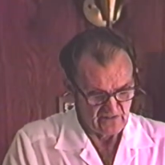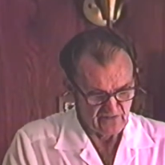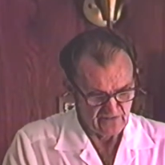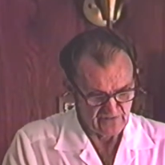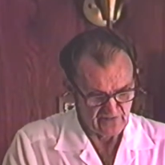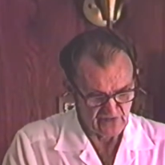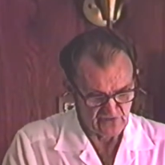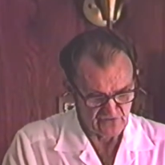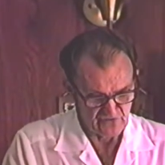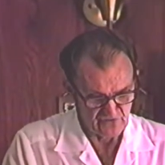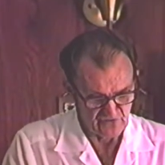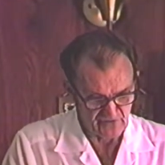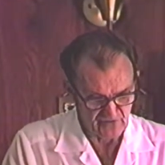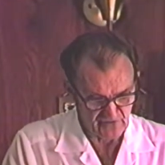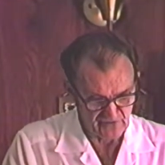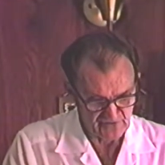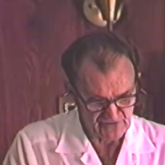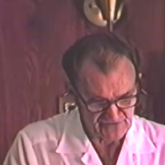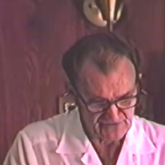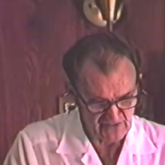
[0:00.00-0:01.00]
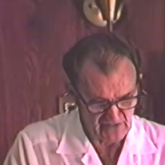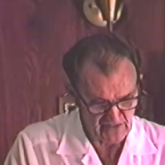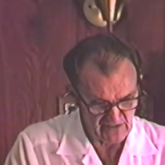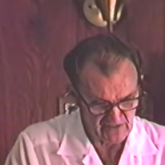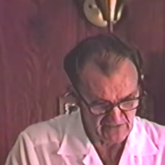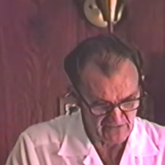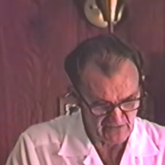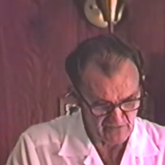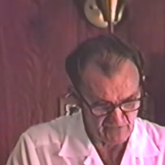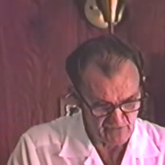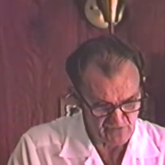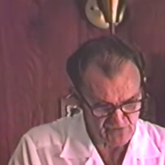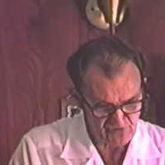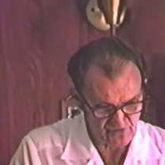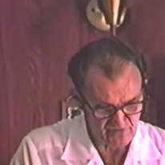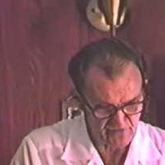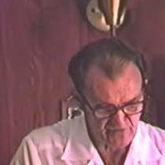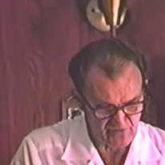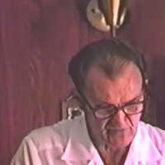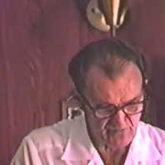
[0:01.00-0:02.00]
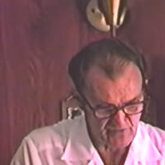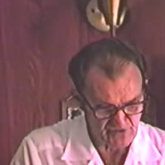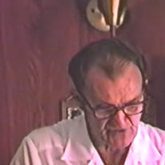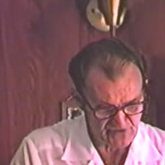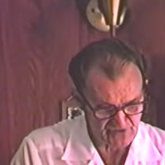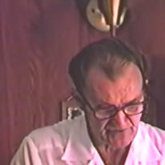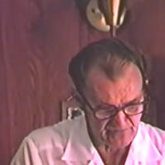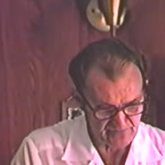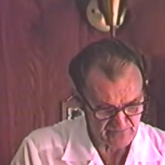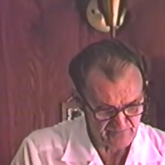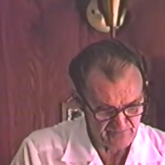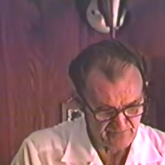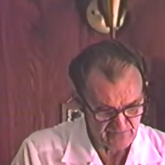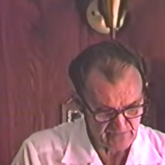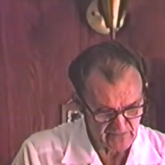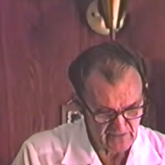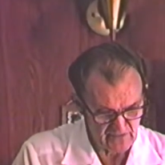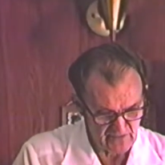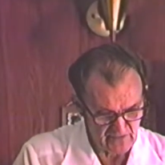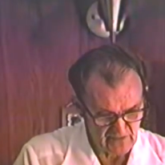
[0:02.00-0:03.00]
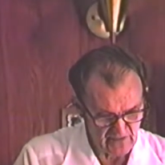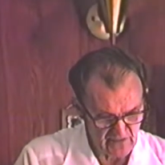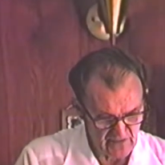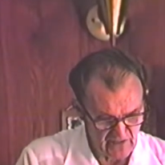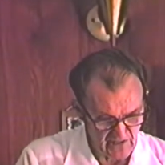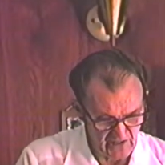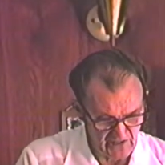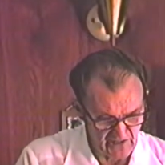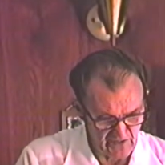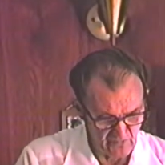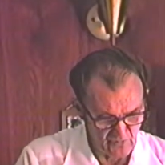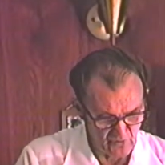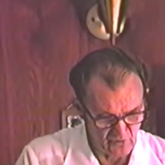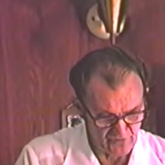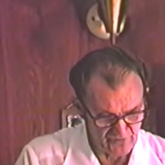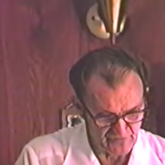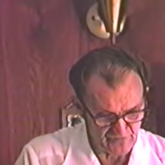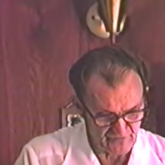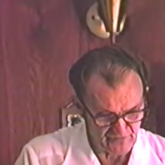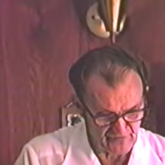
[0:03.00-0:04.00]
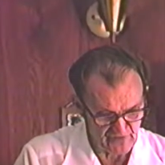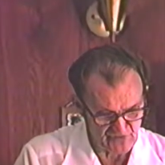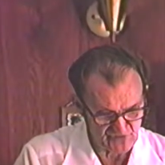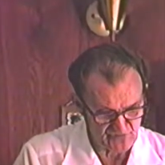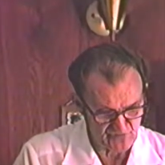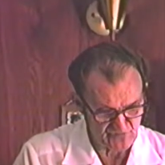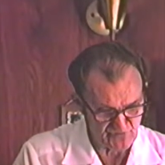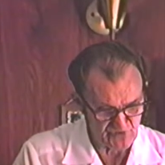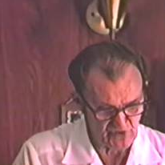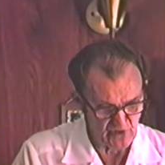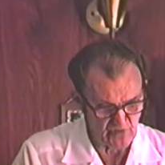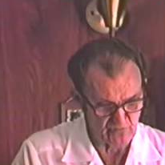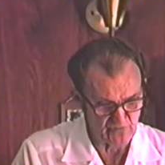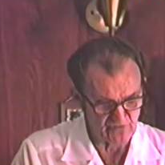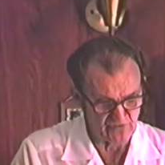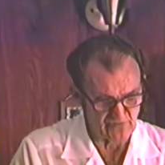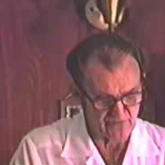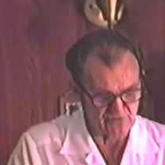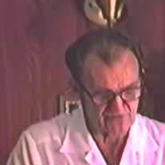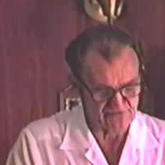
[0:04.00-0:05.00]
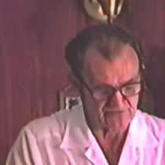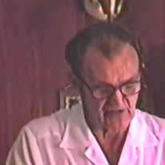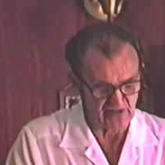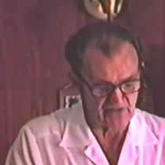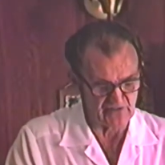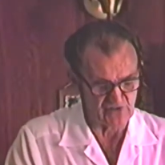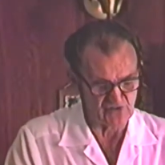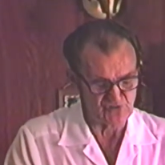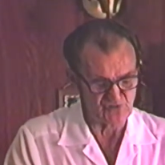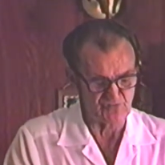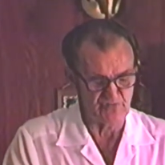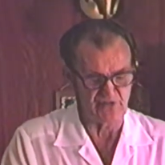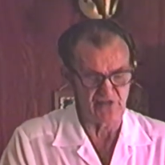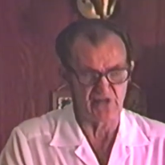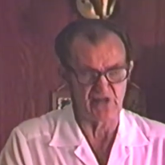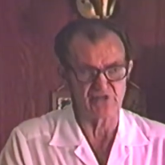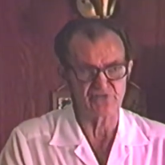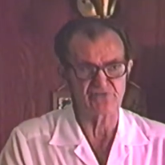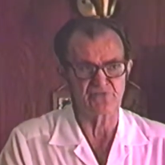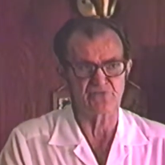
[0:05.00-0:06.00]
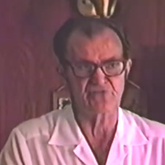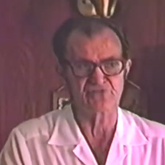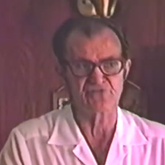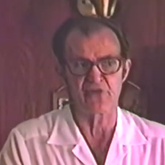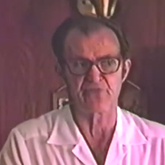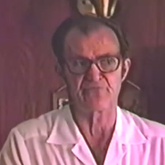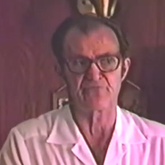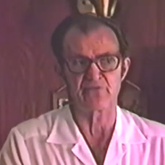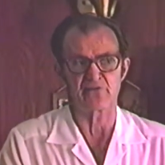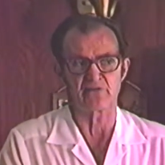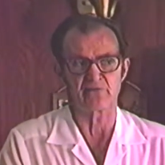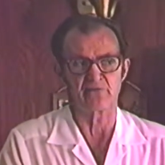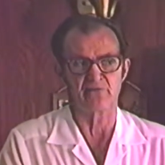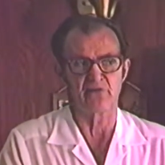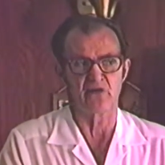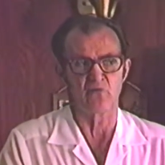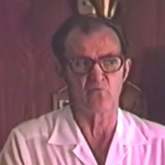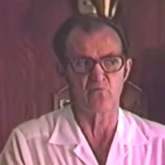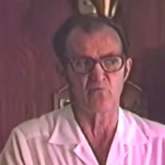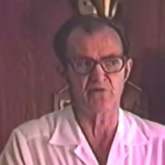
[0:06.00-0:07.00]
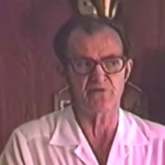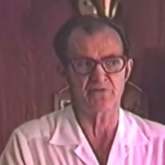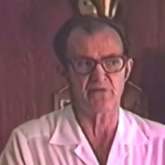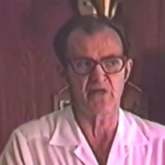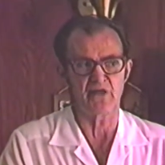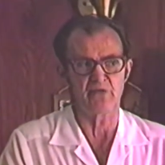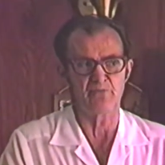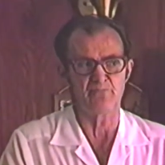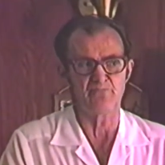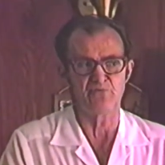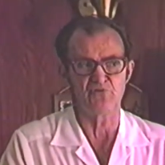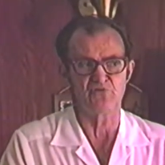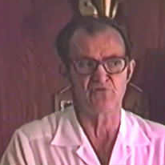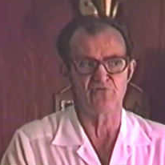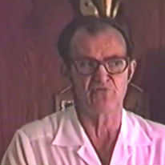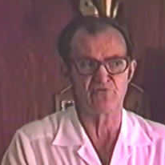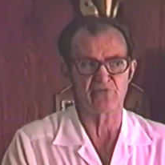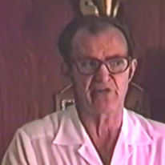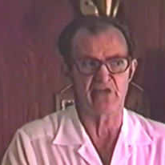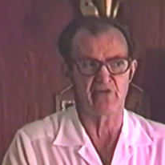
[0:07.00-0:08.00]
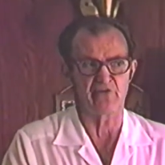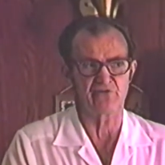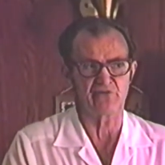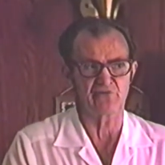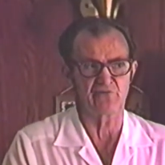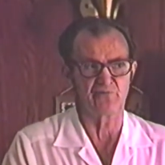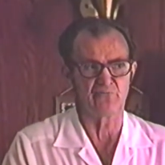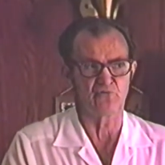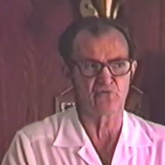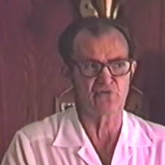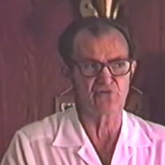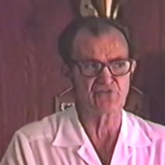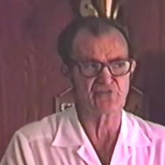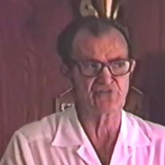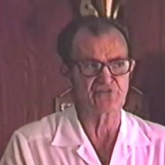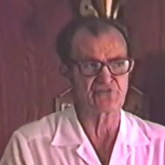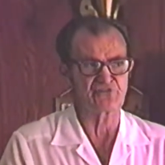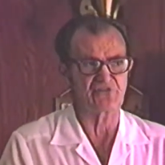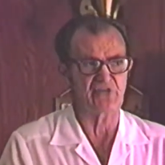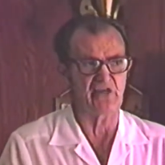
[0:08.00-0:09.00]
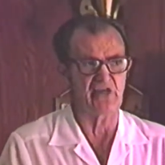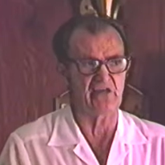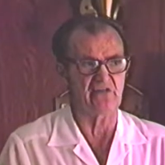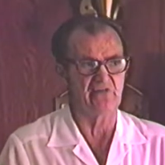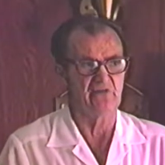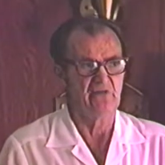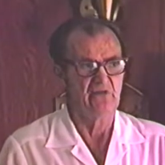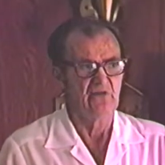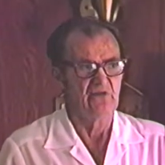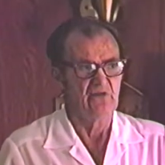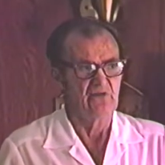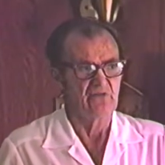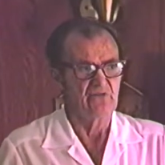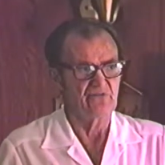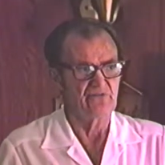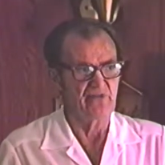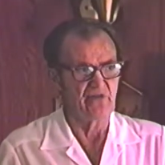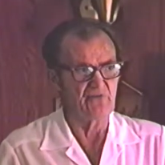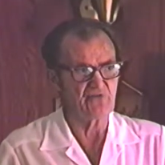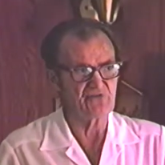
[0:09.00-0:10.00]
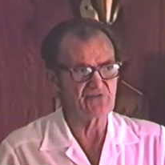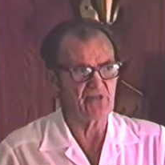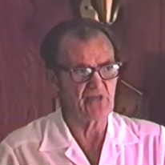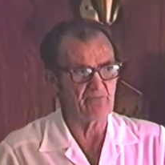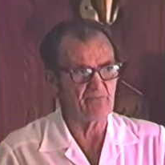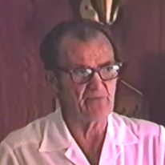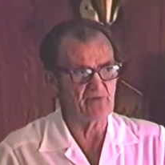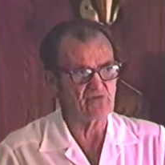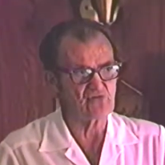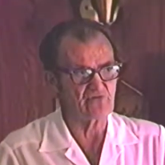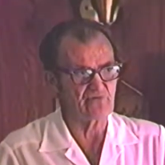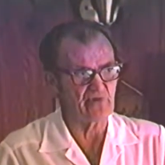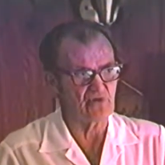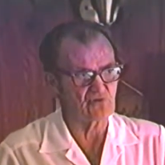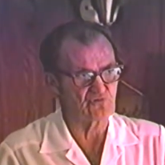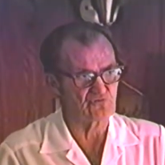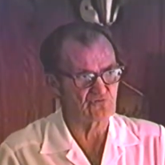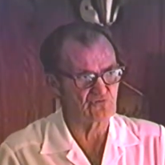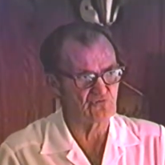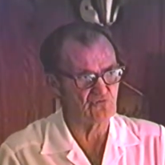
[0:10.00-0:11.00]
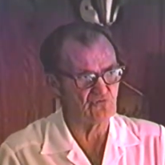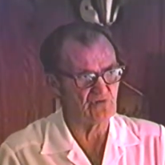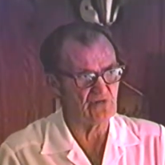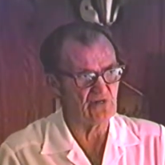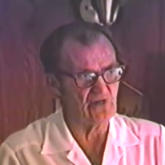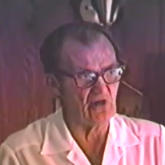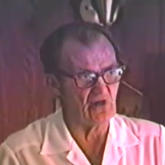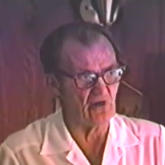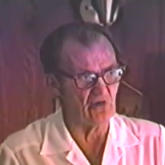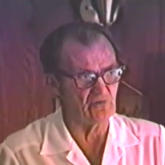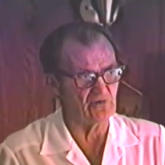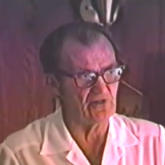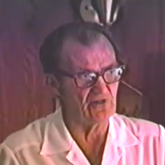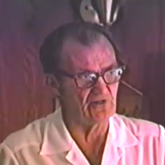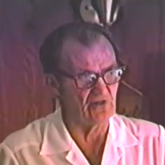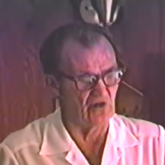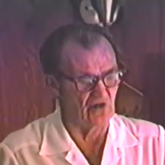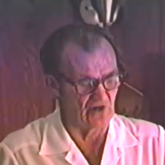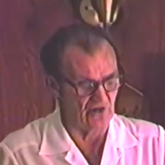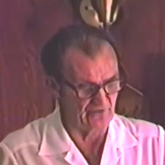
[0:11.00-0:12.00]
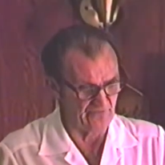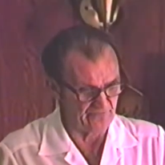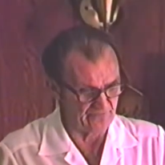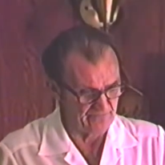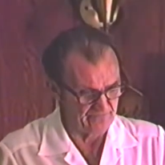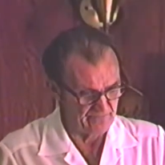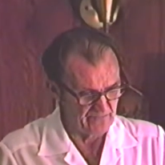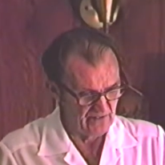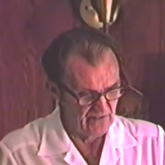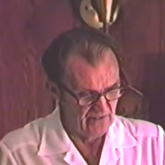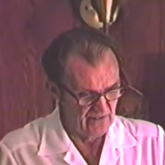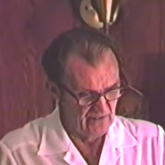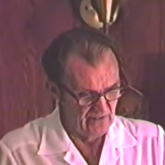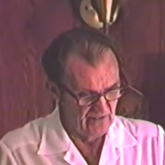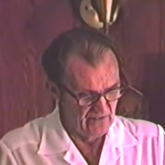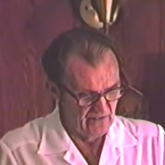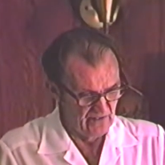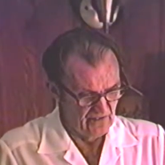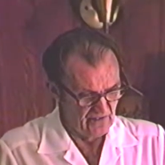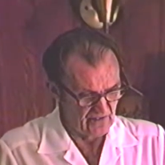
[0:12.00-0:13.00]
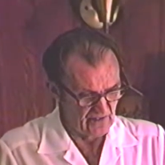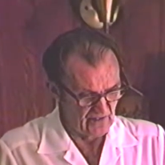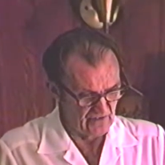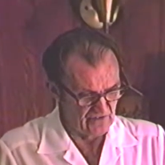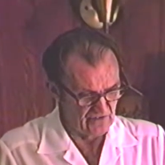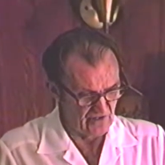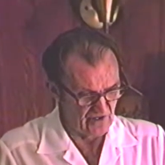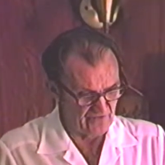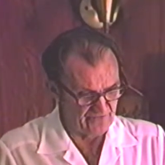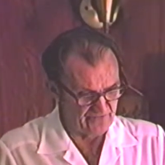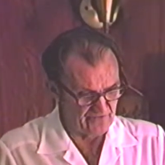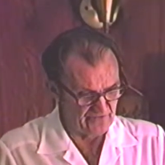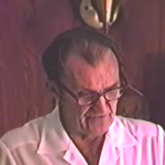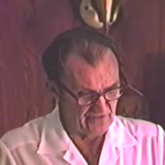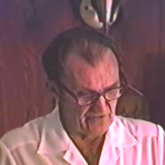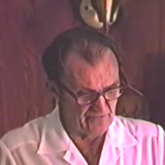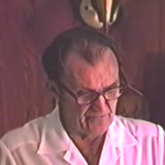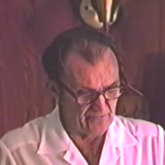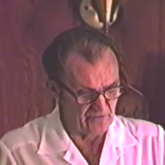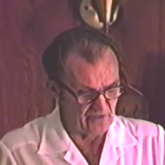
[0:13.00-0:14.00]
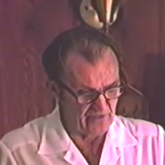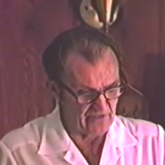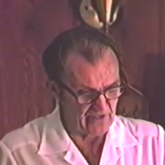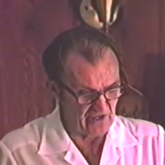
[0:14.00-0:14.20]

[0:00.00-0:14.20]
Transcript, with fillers: They could not understand the mystery of his mission any more than the friends of Job could understand his humiliation and suffering. Now what a beautiful character the boy Jesus had. There is a picture of a truly holy life a life that lived by